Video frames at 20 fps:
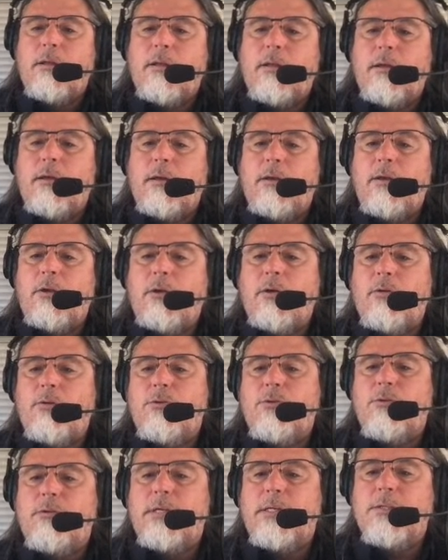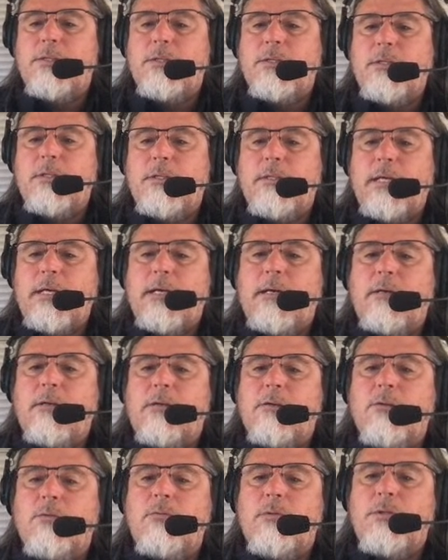And you can stretch these out
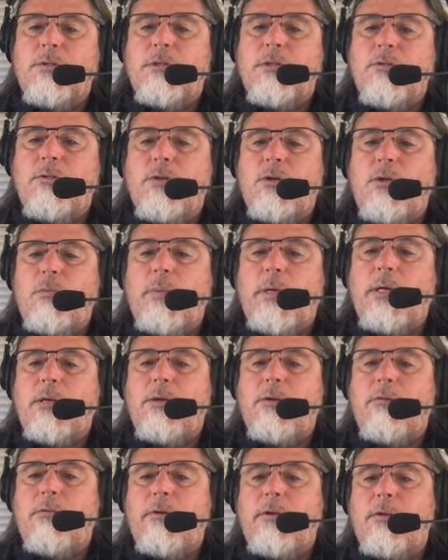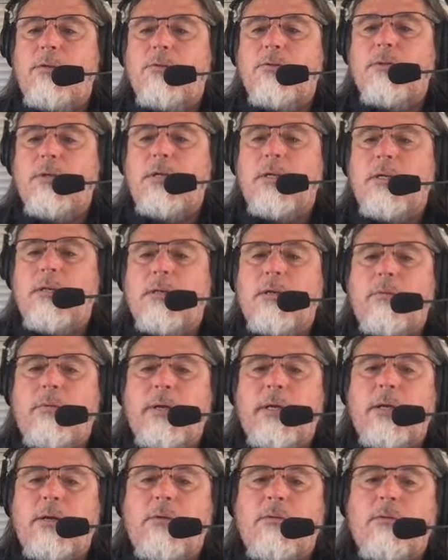because once you zoom in, you can see, there
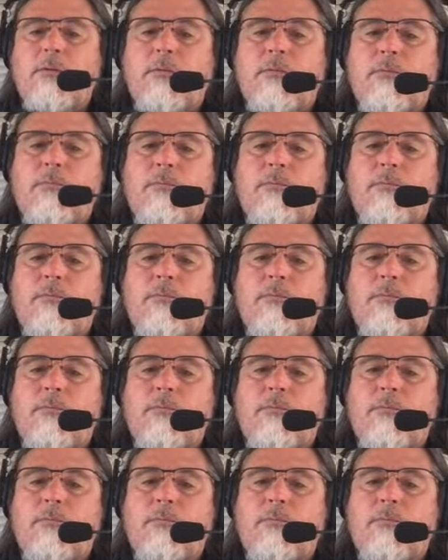we go.